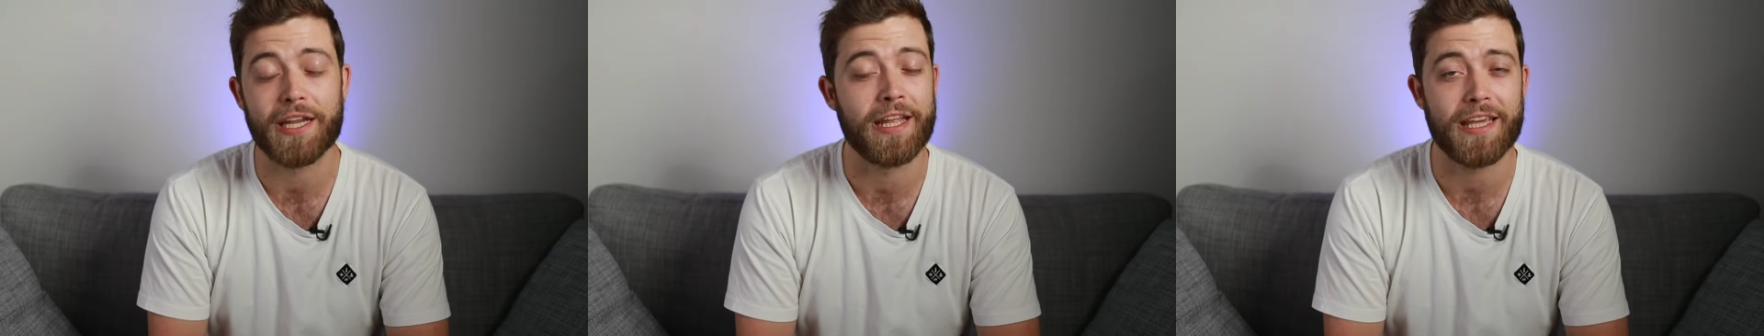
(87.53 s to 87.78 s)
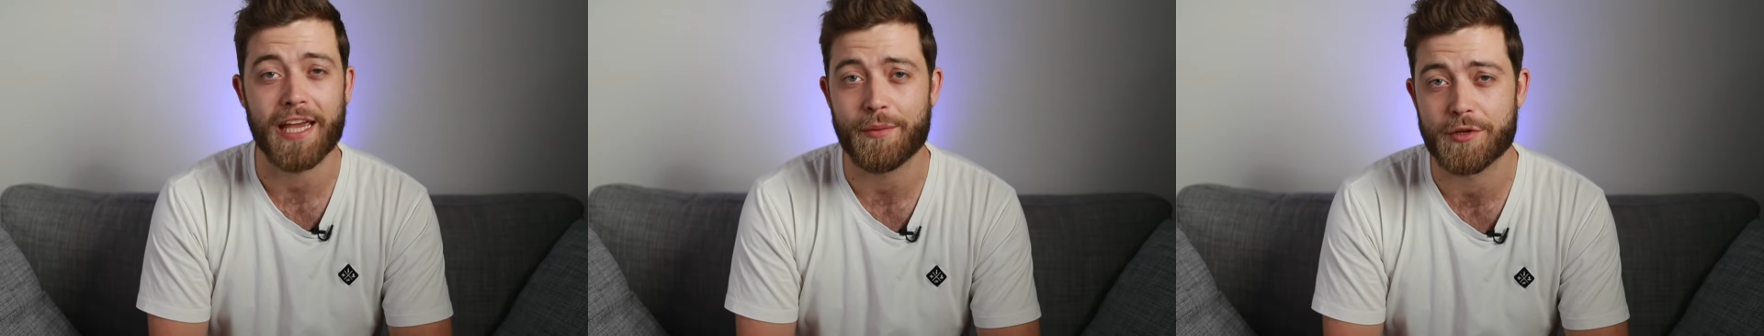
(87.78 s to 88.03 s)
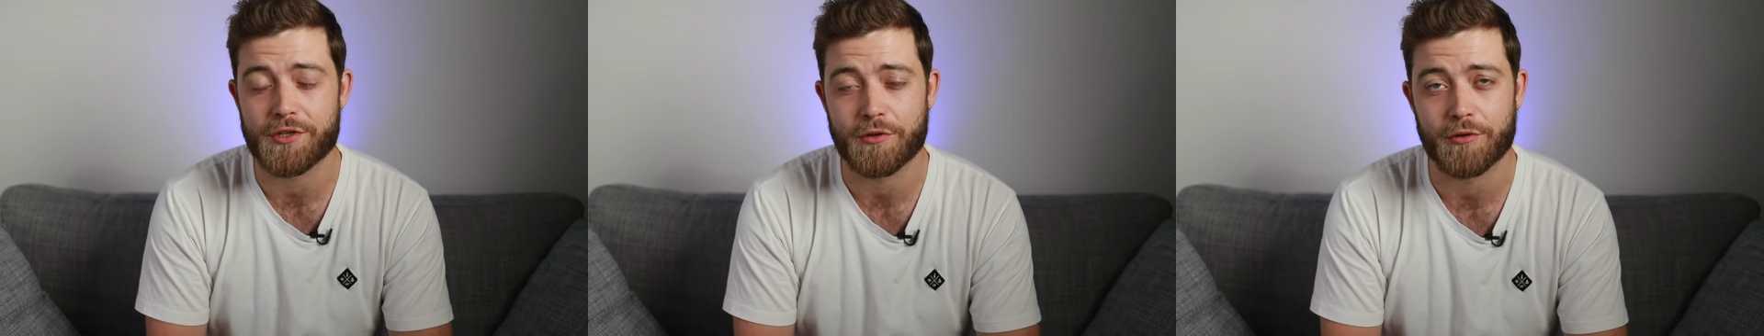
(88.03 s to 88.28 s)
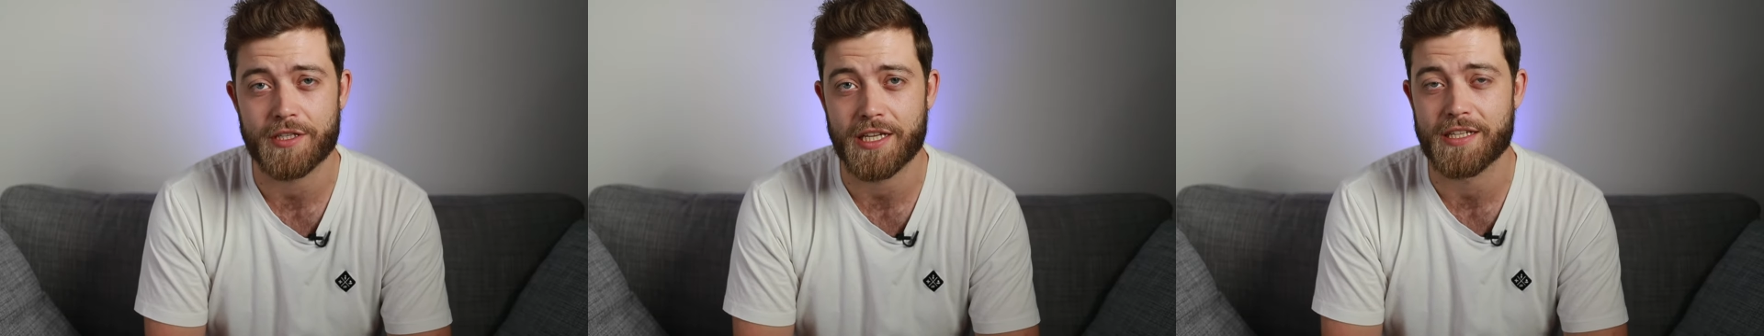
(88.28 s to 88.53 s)
Any camera
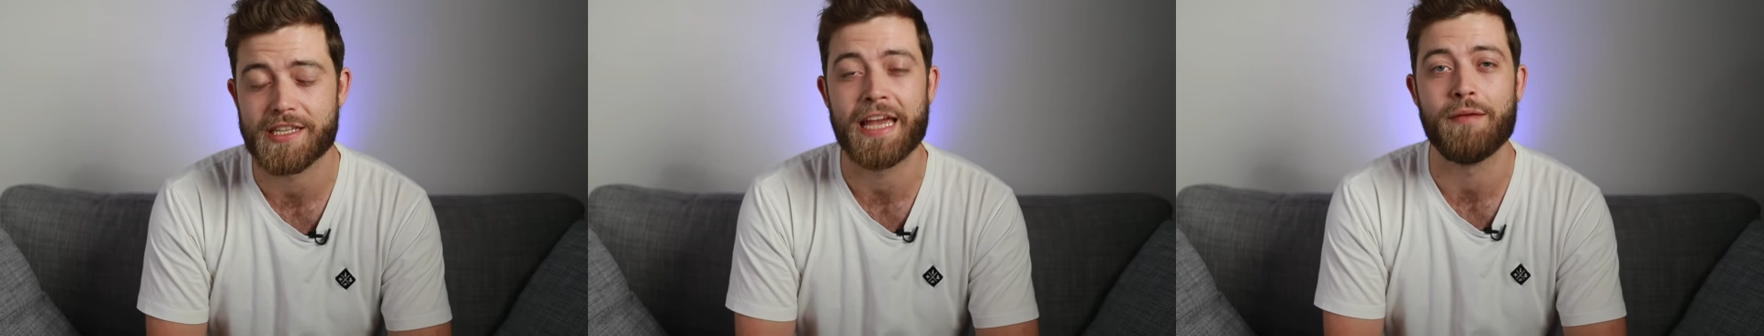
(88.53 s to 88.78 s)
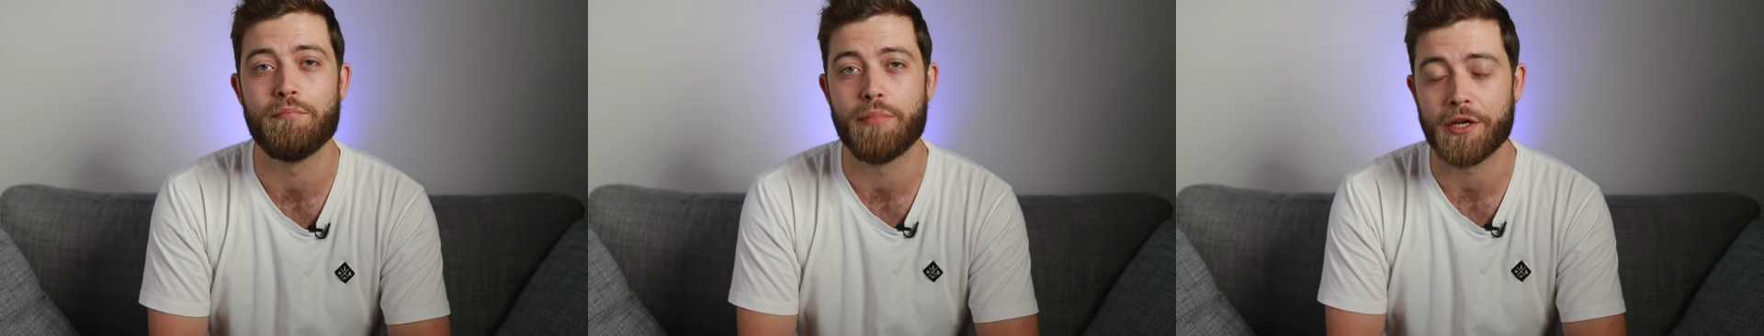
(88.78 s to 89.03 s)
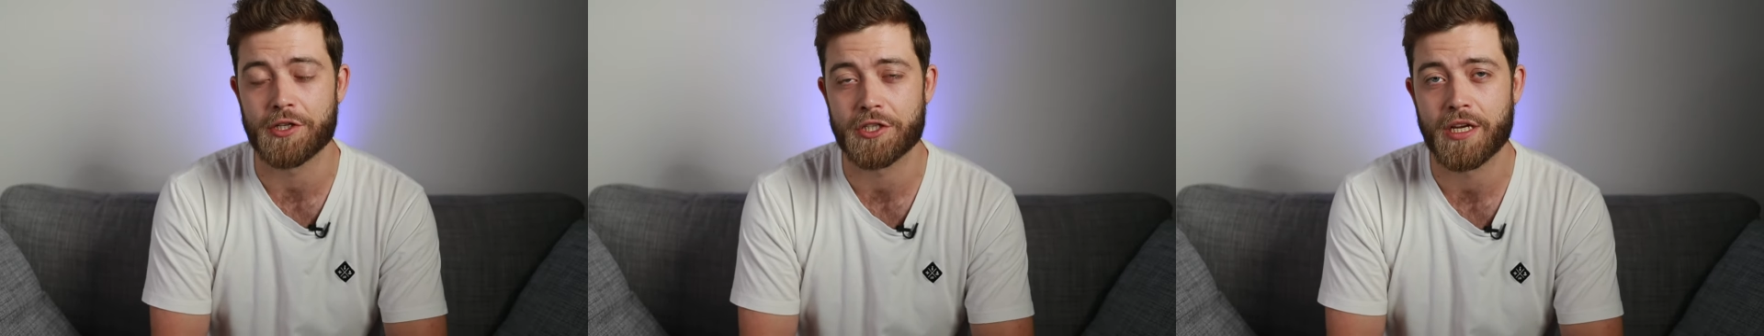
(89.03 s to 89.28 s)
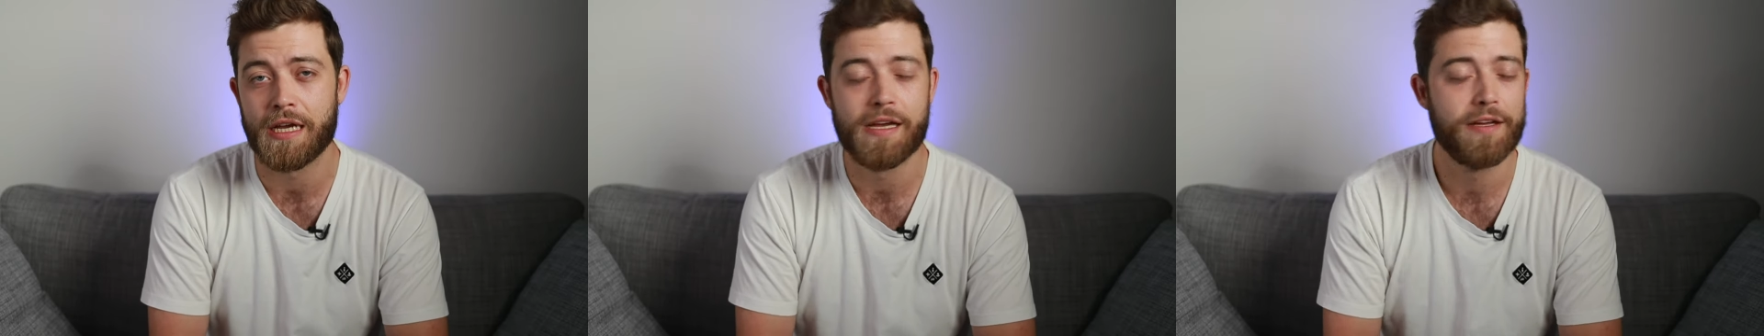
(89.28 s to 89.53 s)
store sells a bunch.